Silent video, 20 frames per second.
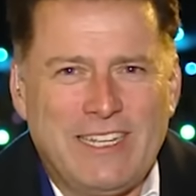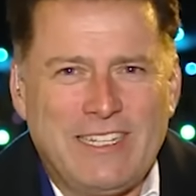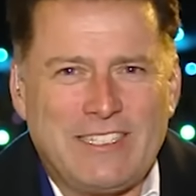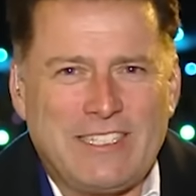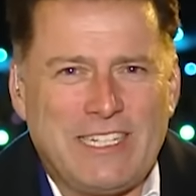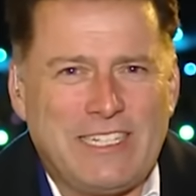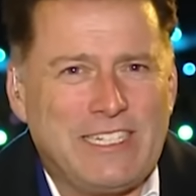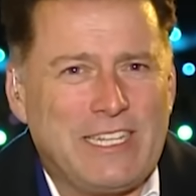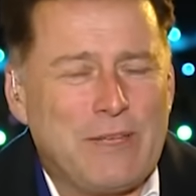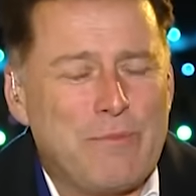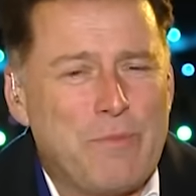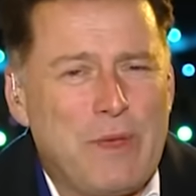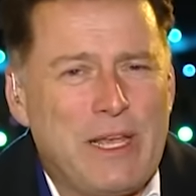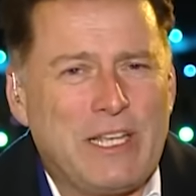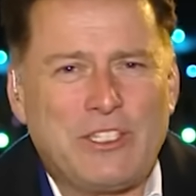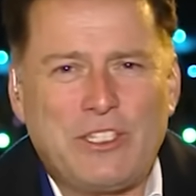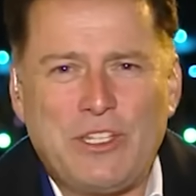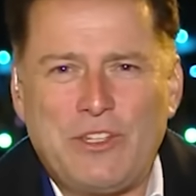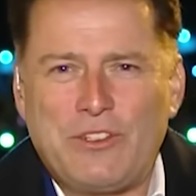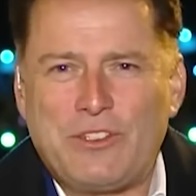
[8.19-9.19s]
sending a
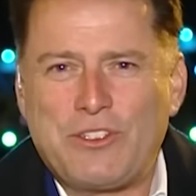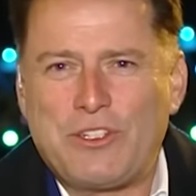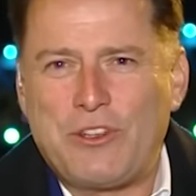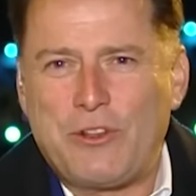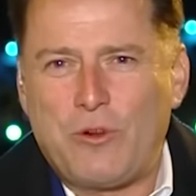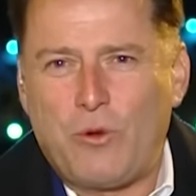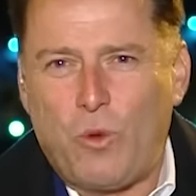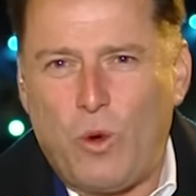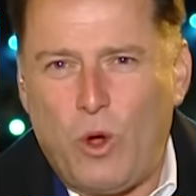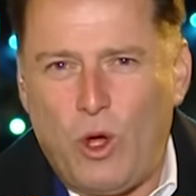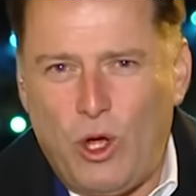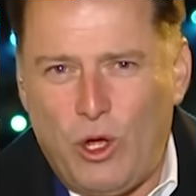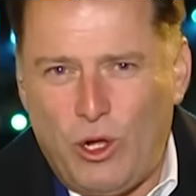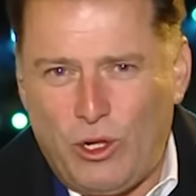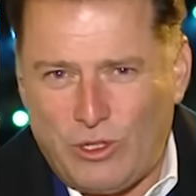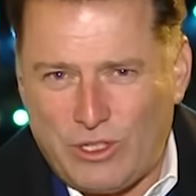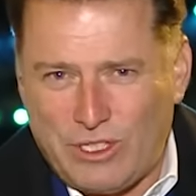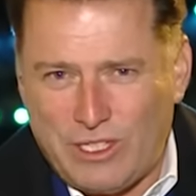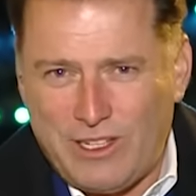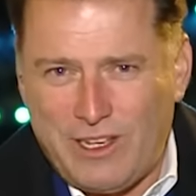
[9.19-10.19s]
message to the
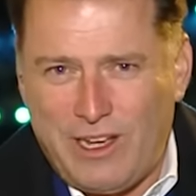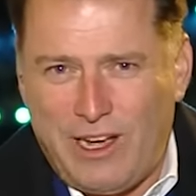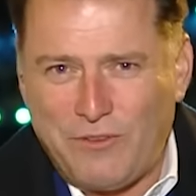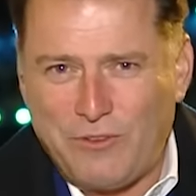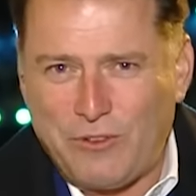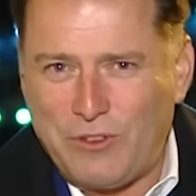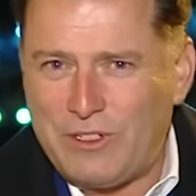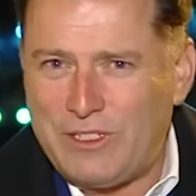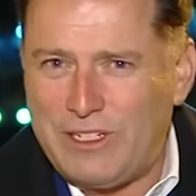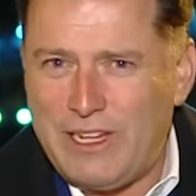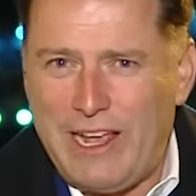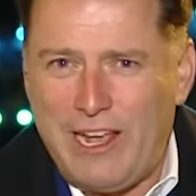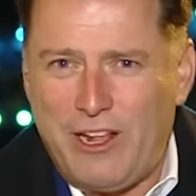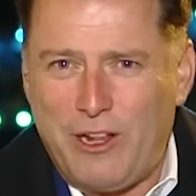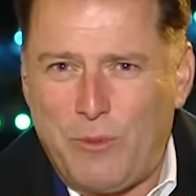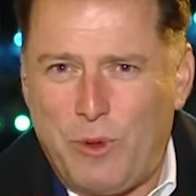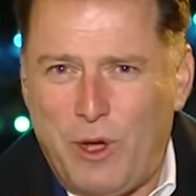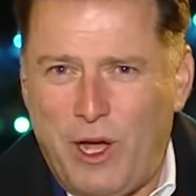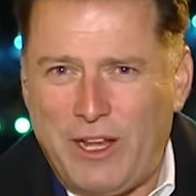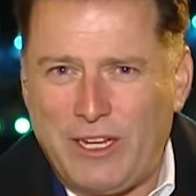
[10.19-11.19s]
world after a
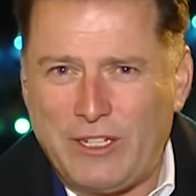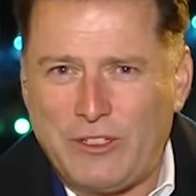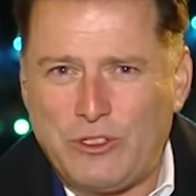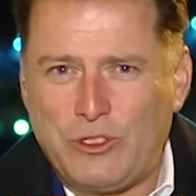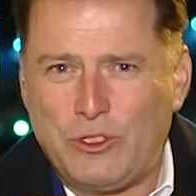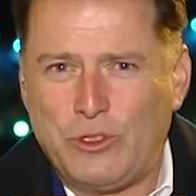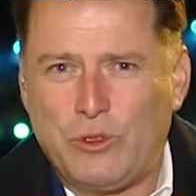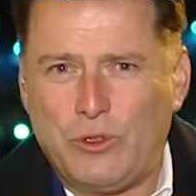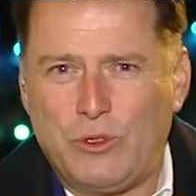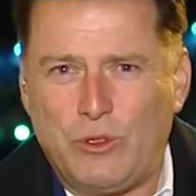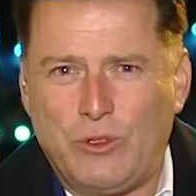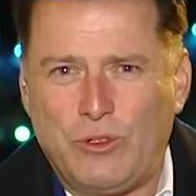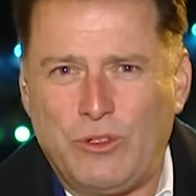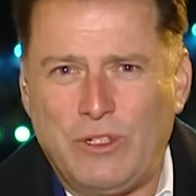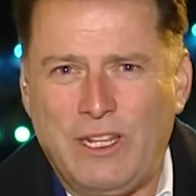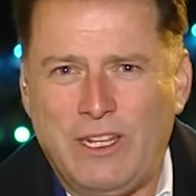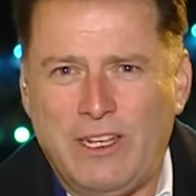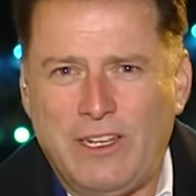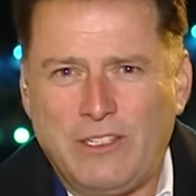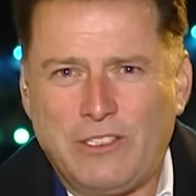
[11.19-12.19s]
nail-biting
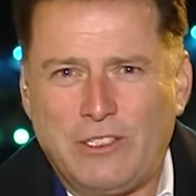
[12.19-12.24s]
duel